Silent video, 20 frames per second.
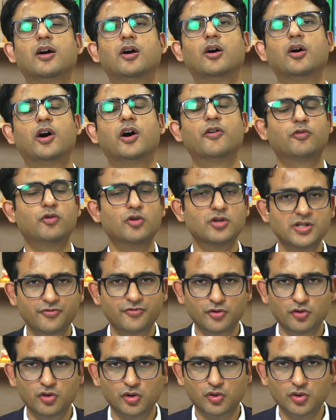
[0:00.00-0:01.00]
Of course, if
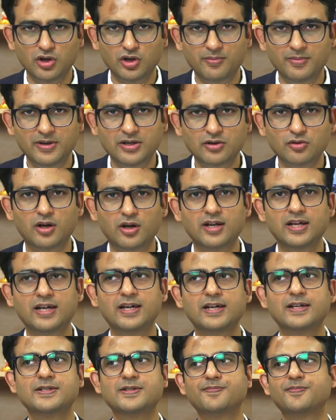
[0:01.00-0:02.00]
you go to government
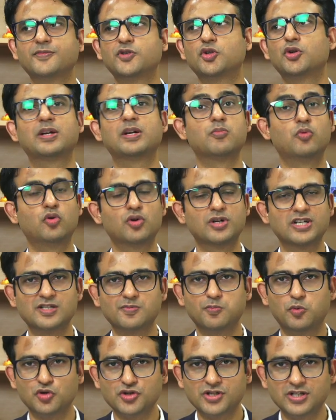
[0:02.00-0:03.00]
college, you get more
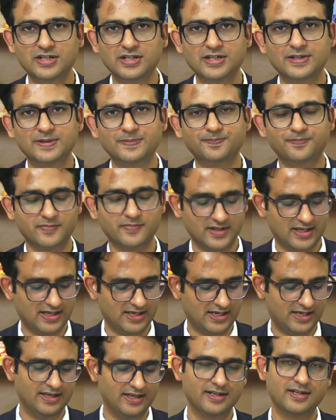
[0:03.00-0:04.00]
exposure
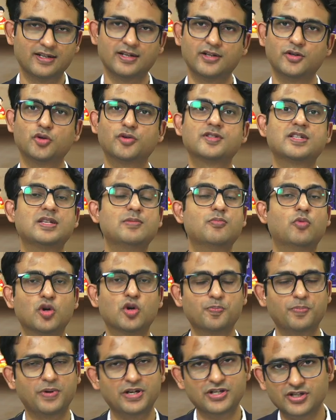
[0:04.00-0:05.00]
and uh, you see more
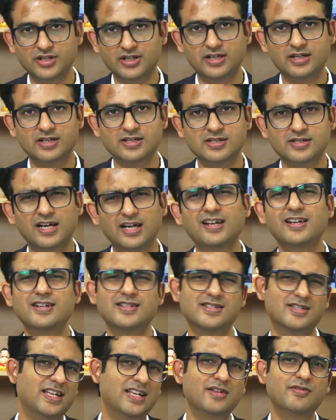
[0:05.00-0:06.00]
patients, and
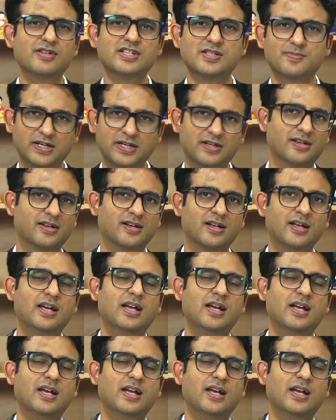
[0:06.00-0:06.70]
it's anyways better.